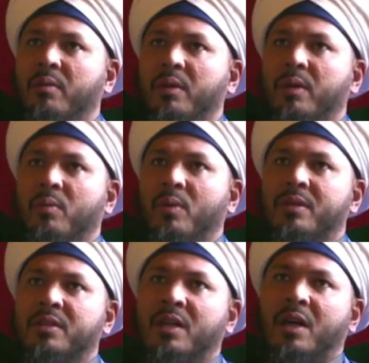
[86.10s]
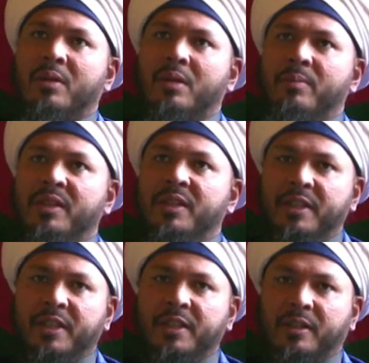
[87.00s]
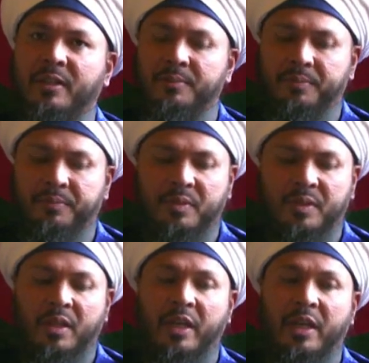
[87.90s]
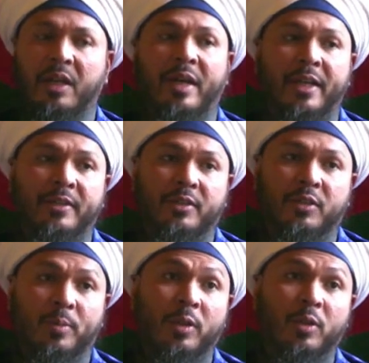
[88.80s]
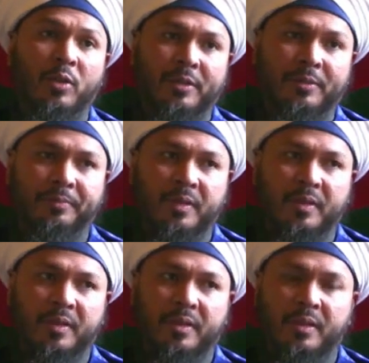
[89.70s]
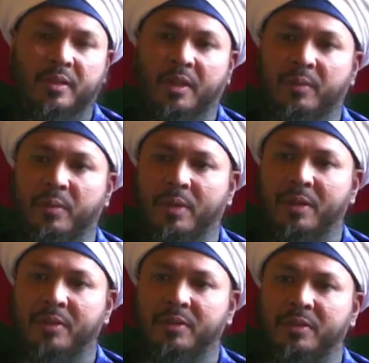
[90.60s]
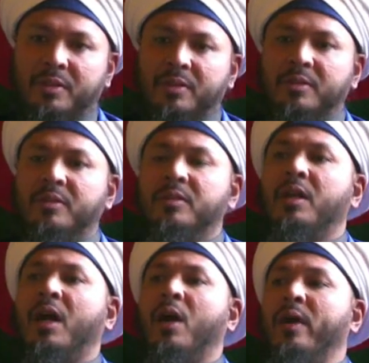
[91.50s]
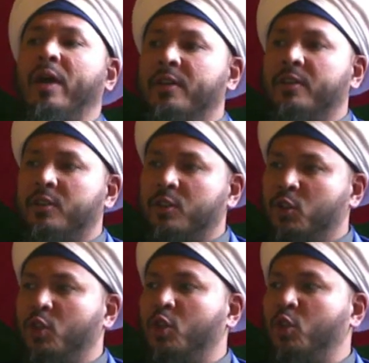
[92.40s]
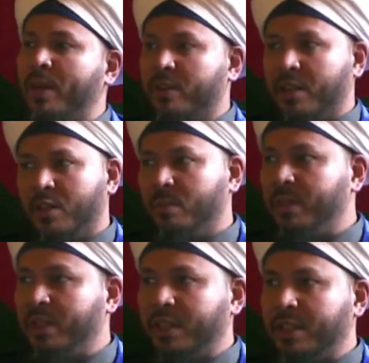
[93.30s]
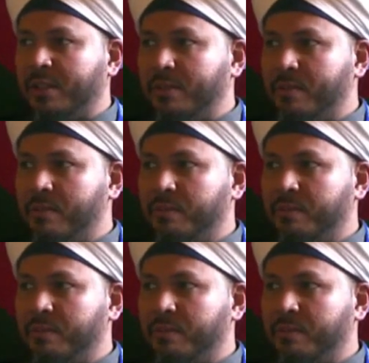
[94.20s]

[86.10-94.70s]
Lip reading: We want our beginning and our end to be good. And we want our end to be better than our beginning.